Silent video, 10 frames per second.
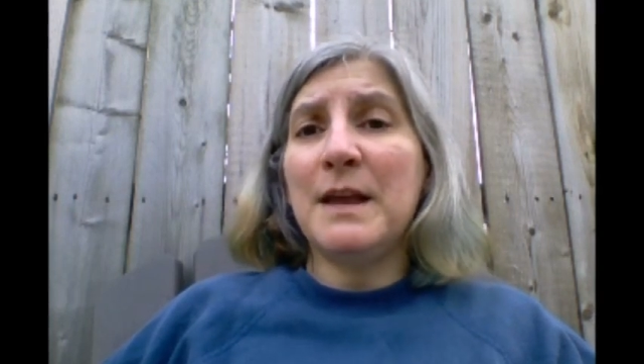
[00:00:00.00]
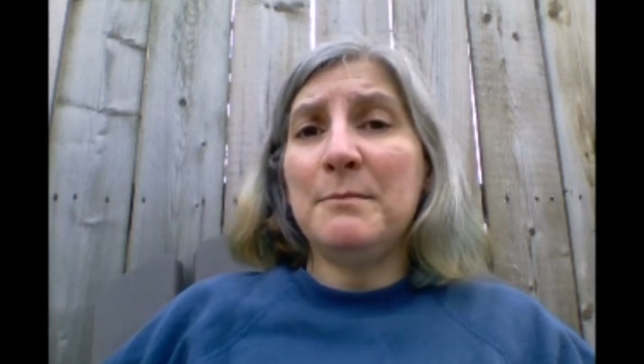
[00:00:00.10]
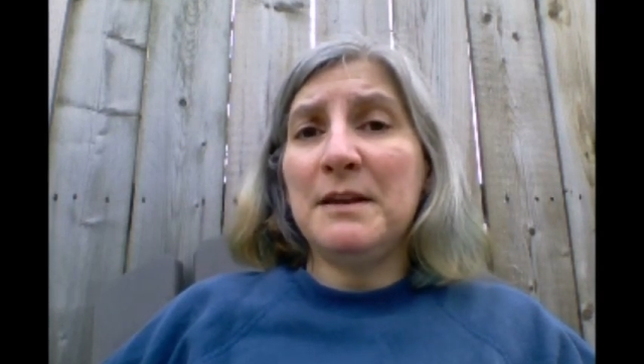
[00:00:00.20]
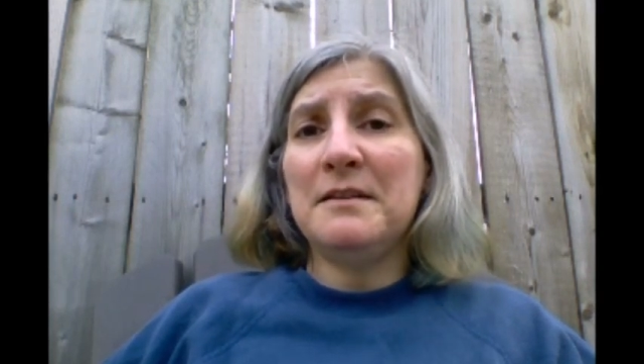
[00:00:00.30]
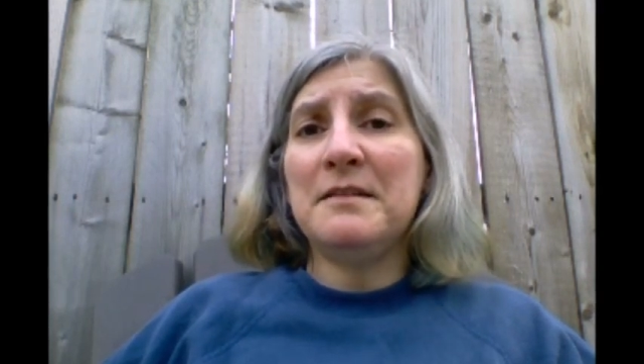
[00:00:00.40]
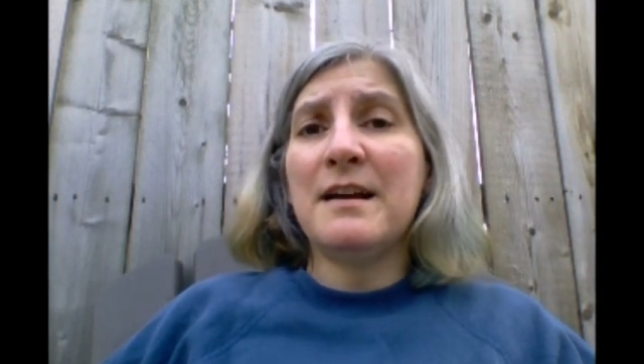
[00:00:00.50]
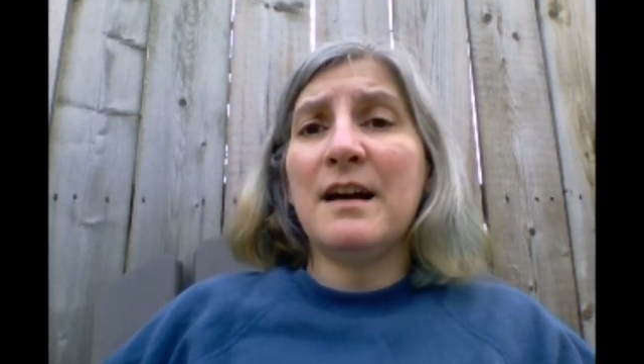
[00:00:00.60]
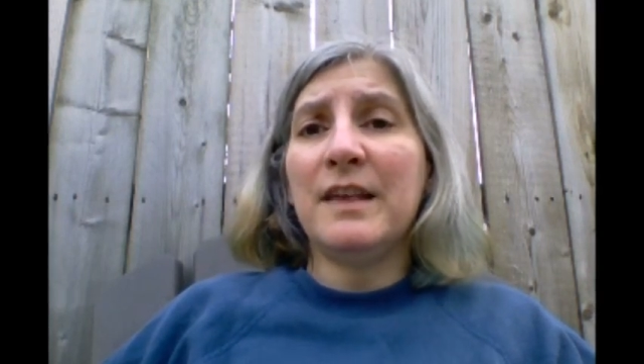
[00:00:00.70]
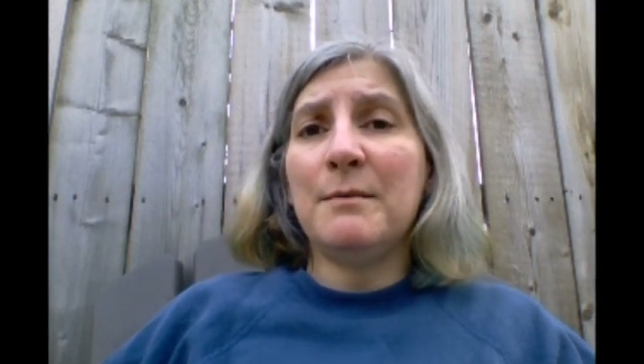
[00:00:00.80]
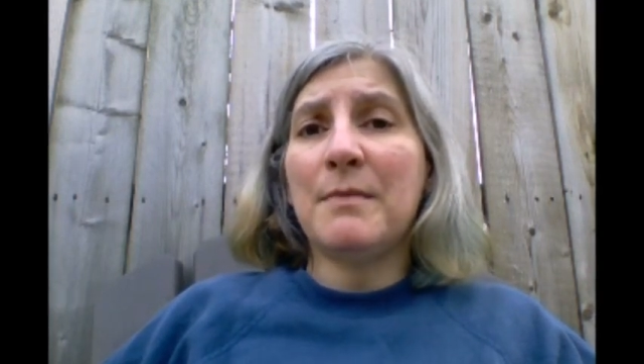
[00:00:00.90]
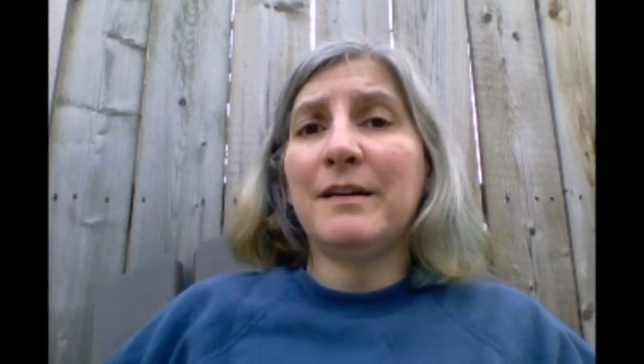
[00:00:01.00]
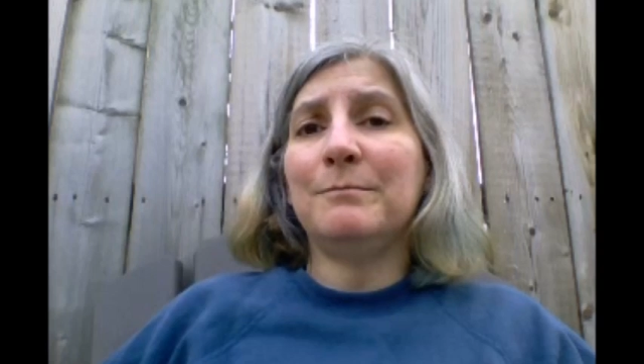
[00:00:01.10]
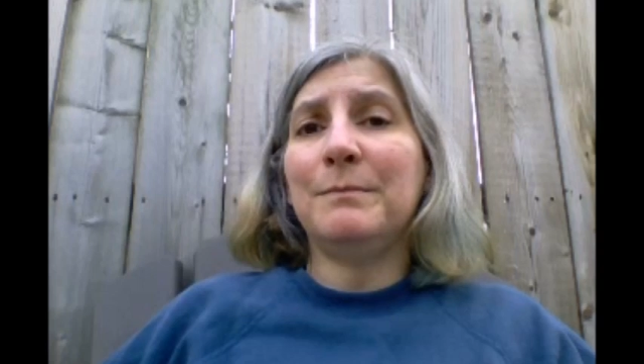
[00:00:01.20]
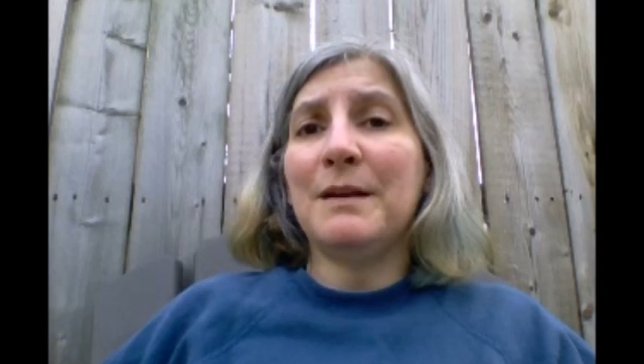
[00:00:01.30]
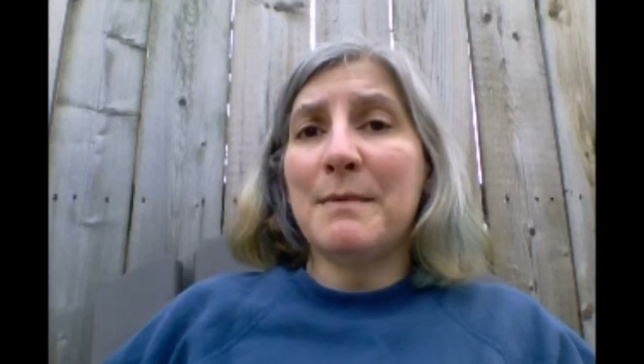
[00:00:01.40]
maybe, yeah, they might
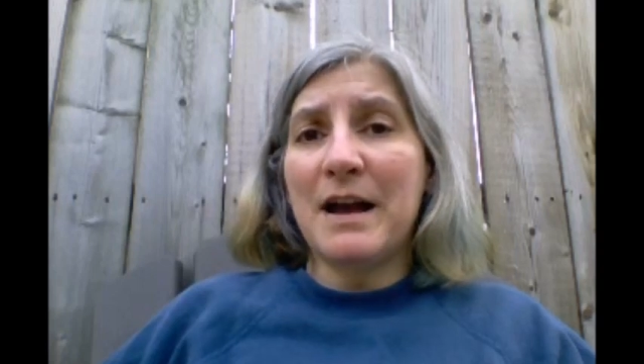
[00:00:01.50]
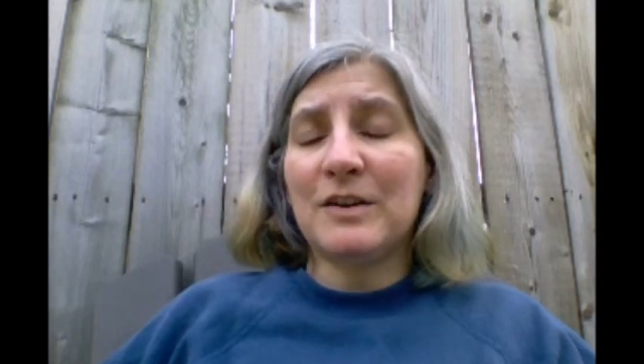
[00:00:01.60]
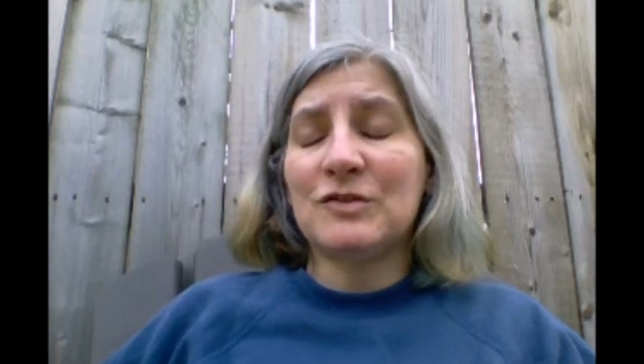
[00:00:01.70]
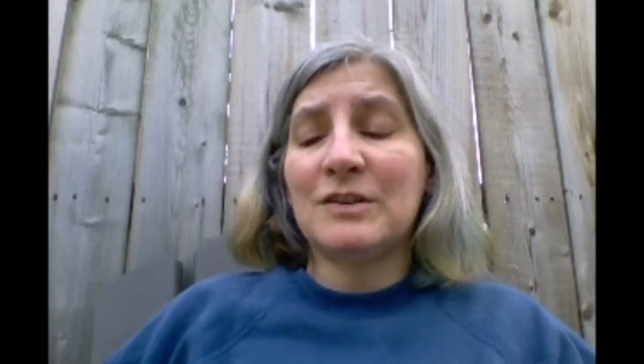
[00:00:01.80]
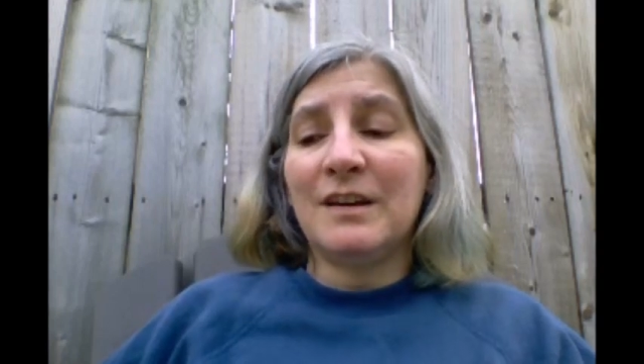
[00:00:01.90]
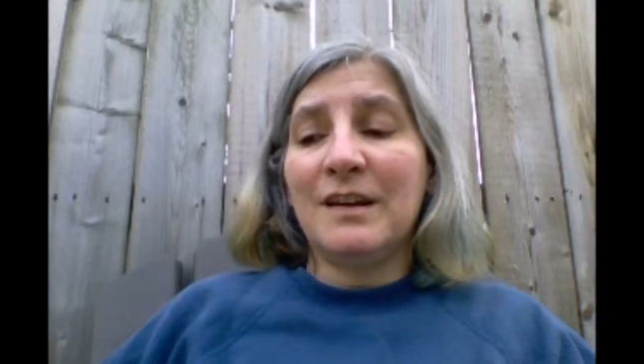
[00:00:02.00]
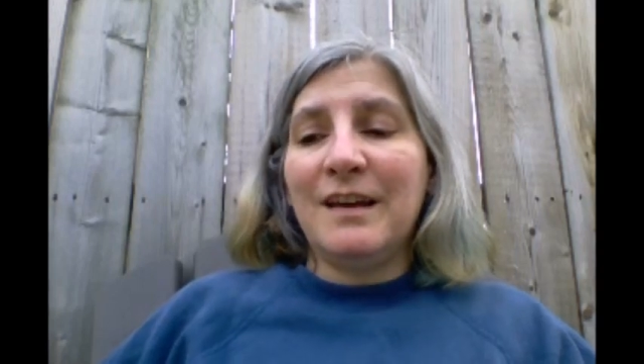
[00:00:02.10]
be a match.